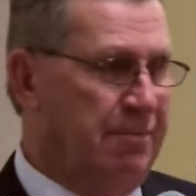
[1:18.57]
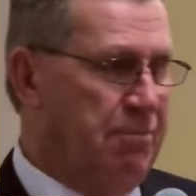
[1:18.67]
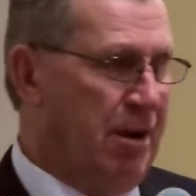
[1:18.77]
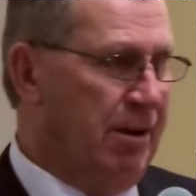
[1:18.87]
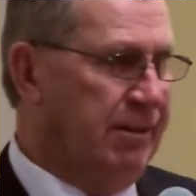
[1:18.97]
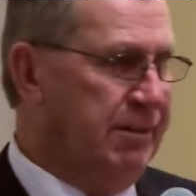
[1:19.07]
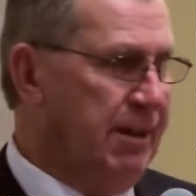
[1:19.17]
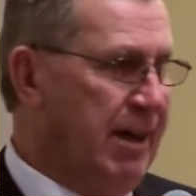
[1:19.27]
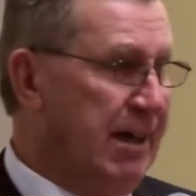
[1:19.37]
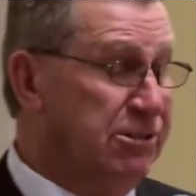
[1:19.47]
Maryland
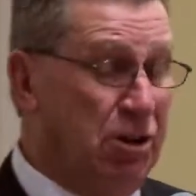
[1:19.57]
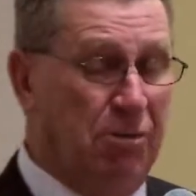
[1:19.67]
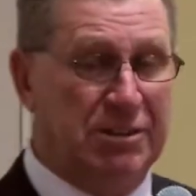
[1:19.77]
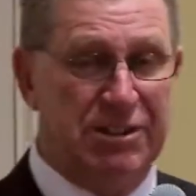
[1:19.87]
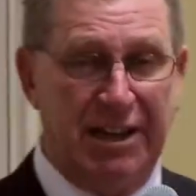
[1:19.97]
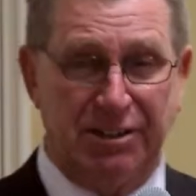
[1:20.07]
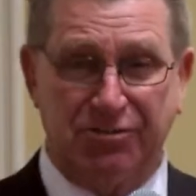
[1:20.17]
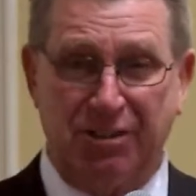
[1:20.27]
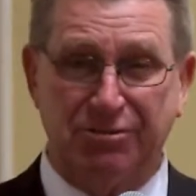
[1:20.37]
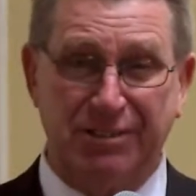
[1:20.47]
uh, has always had a
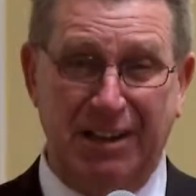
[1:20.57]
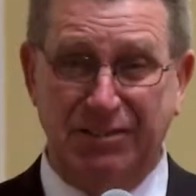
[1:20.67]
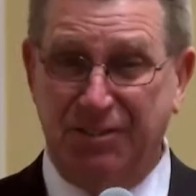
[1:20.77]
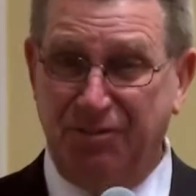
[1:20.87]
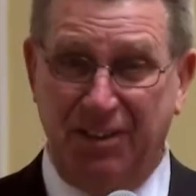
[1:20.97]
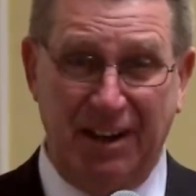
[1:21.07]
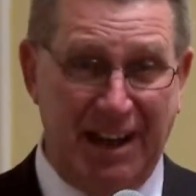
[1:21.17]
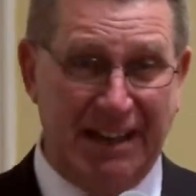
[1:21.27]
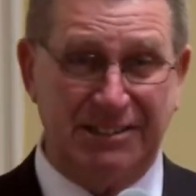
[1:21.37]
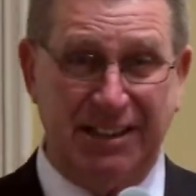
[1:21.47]
structural deficit for the
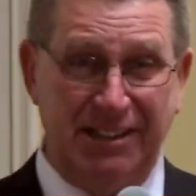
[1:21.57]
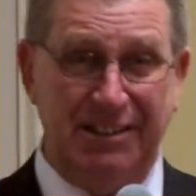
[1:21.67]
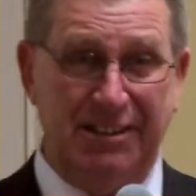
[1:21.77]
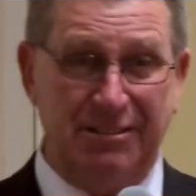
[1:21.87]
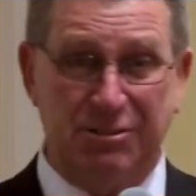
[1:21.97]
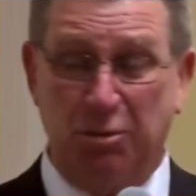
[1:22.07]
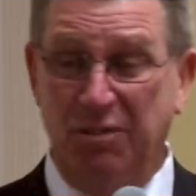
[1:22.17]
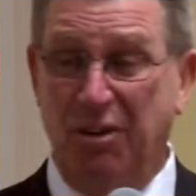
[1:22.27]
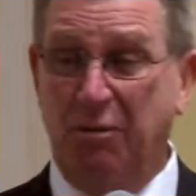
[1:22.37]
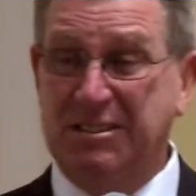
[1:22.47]
last eight years.
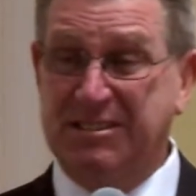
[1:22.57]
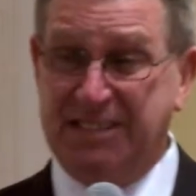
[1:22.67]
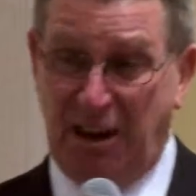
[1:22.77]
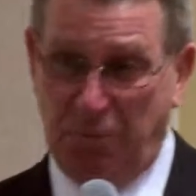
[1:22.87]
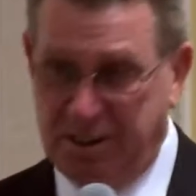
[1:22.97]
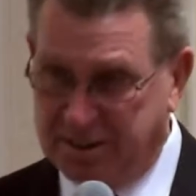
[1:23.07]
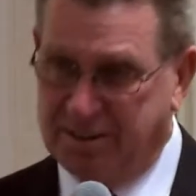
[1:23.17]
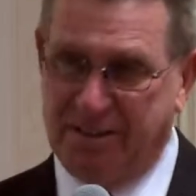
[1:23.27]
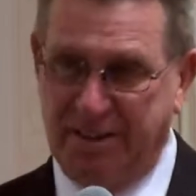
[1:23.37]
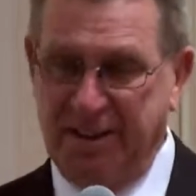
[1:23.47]
We've always dealt with it.
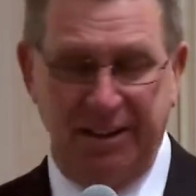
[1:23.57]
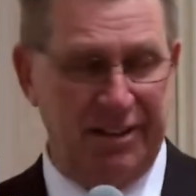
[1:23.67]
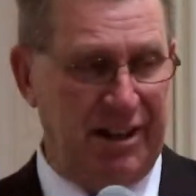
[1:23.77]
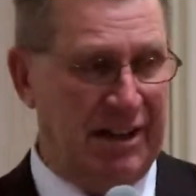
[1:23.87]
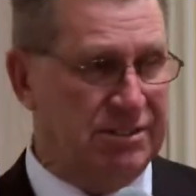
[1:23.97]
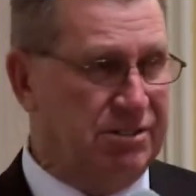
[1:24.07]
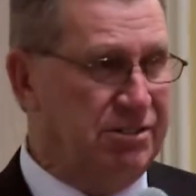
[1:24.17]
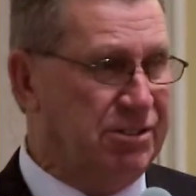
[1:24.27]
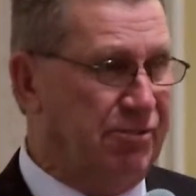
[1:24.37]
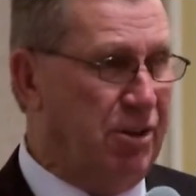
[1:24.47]
The
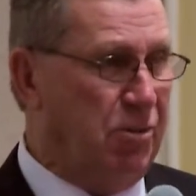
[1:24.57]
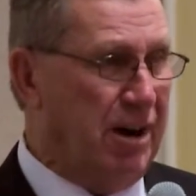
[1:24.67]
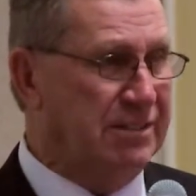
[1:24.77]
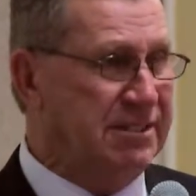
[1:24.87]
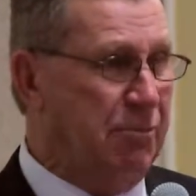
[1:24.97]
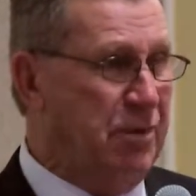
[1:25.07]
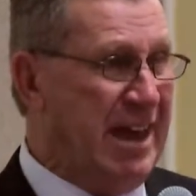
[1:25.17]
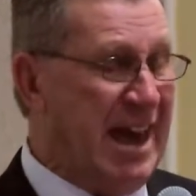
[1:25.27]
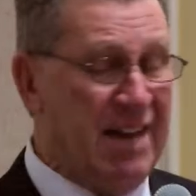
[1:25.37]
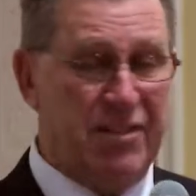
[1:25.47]
Constitution requires that we
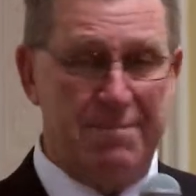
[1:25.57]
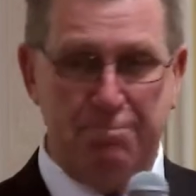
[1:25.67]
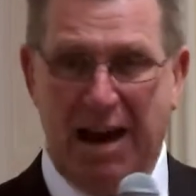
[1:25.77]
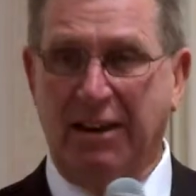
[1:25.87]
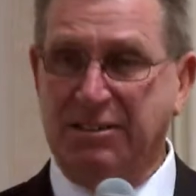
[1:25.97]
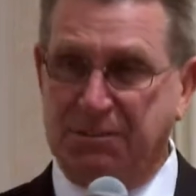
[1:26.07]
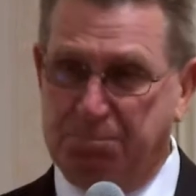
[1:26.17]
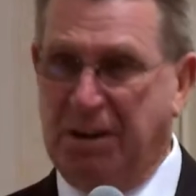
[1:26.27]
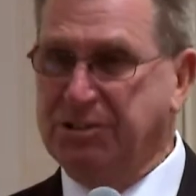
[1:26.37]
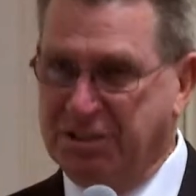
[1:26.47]
have a balanced
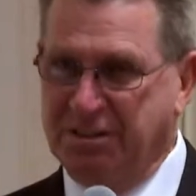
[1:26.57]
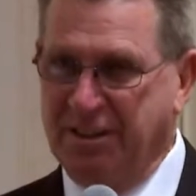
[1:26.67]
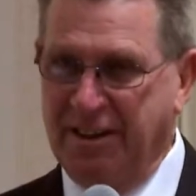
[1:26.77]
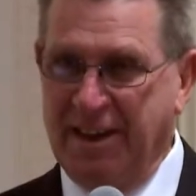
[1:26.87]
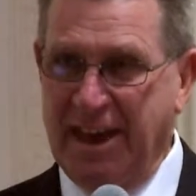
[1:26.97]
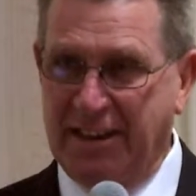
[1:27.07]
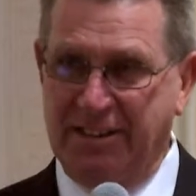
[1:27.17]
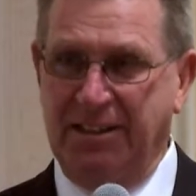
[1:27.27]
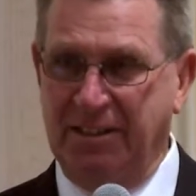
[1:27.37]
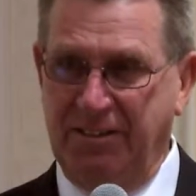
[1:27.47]
budget at
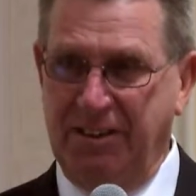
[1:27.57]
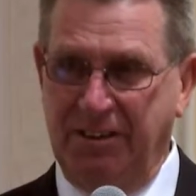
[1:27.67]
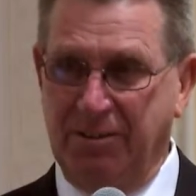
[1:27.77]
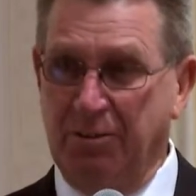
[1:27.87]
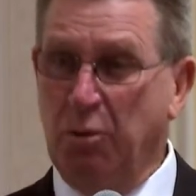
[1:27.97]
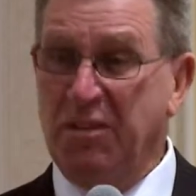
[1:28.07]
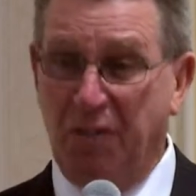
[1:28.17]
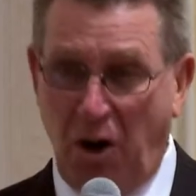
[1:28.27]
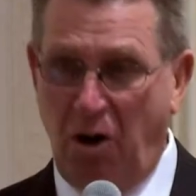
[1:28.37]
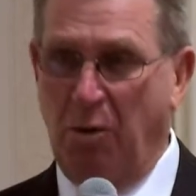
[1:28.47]
the end of the year. We've
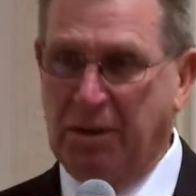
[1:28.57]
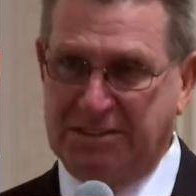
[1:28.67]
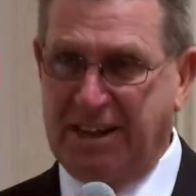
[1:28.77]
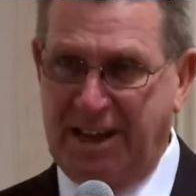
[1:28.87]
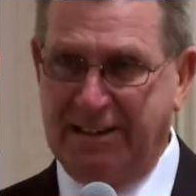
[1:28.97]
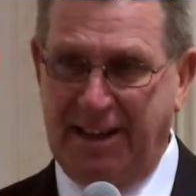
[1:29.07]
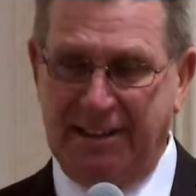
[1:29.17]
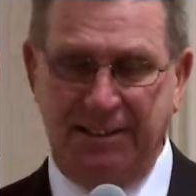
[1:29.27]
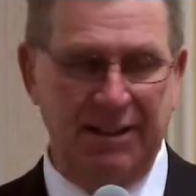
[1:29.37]
always had that.